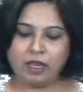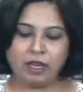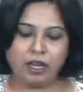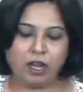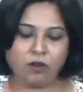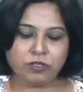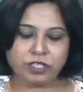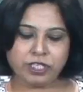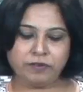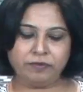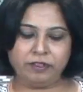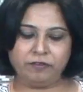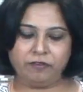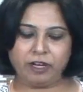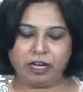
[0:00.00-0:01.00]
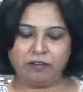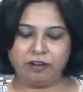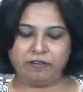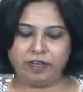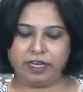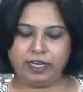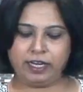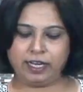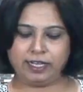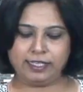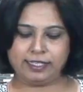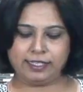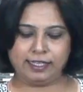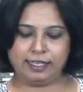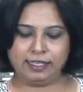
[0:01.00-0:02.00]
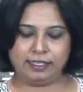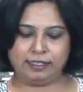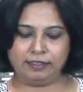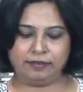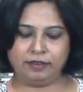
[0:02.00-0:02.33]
Now shift the flour very nicely